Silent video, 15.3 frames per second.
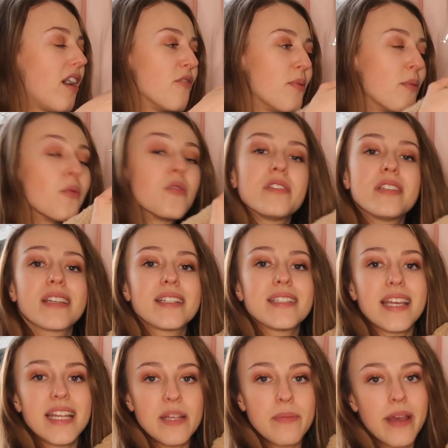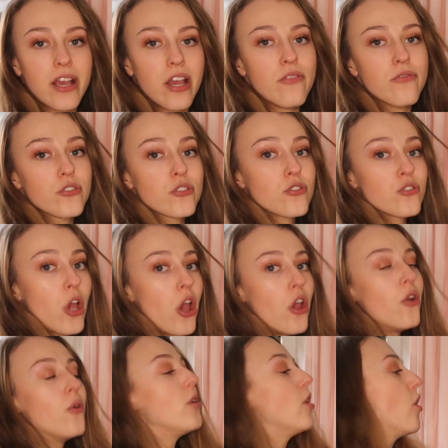I've been wanting a teddy bear coat for
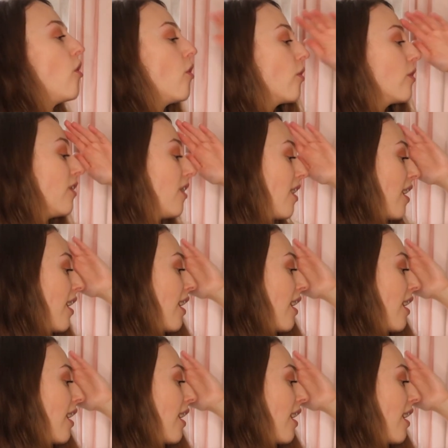so long.